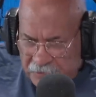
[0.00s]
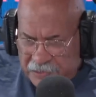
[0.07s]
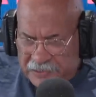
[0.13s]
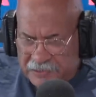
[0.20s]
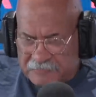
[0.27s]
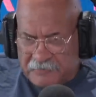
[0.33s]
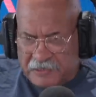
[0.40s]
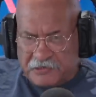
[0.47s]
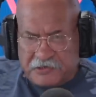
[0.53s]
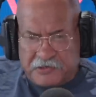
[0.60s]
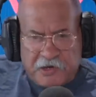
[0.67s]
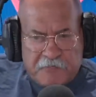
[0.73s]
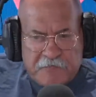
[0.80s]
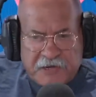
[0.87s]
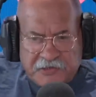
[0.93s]
That is
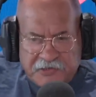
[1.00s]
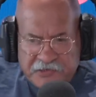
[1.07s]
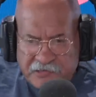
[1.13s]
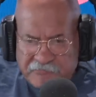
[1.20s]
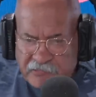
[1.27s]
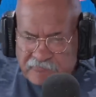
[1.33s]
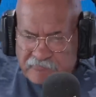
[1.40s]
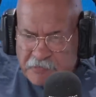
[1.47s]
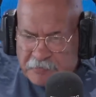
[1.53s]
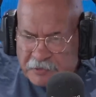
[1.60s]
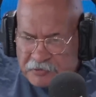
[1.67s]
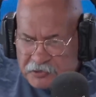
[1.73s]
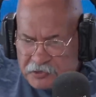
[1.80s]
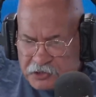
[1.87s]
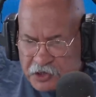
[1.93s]
Major Major General Rupert
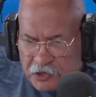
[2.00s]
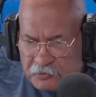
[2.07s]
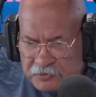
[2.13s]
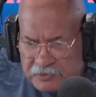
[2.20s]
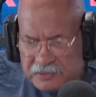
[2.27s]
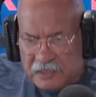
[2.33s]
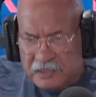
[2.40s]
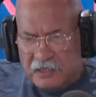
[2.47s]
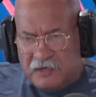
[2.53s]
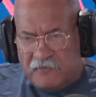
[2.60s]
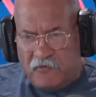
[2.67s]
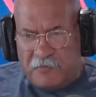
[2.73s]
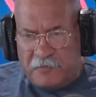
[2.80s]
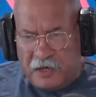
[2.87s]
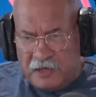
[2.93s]
Jones,
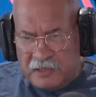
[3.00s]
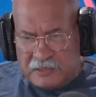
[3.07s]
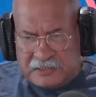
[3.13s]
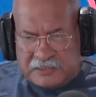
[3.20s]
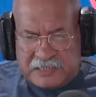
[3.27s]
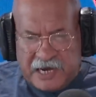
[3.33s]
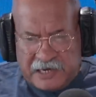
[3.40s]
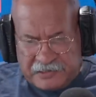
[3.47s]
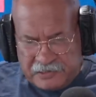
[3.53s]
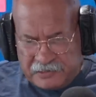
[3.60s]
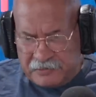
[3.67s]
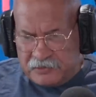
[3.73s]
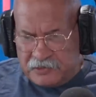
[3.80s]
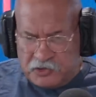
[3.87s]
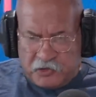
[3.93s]
former
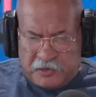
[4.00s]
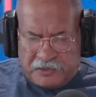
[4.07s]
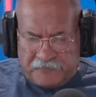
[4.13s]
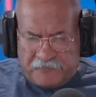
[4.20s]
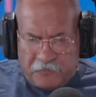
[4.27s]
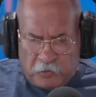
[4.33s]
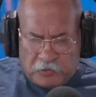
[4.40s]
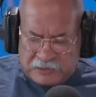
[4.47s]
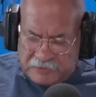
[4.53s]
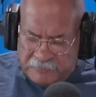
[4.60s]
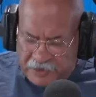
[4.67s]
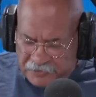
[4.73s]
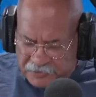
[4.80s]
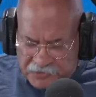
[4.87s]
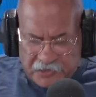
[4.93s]
Standing Joint Force
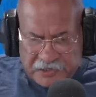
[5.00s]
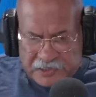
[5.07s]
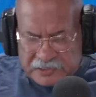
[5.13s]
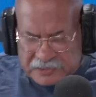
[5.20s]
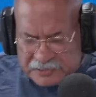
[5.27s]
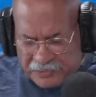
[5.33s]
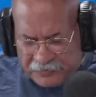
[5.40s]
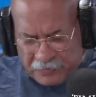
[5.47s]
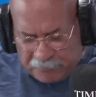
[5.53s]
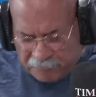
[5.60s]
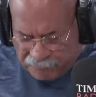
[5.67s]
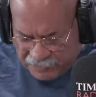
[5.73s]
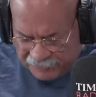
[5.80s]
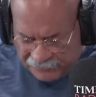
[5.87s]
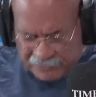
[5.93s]
Commander, joining us in the
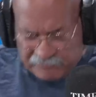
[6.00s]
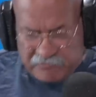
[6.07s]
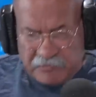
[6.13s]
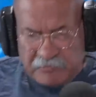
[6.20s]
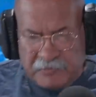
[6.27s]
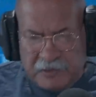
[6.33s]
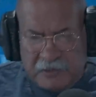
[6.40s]
briefing room.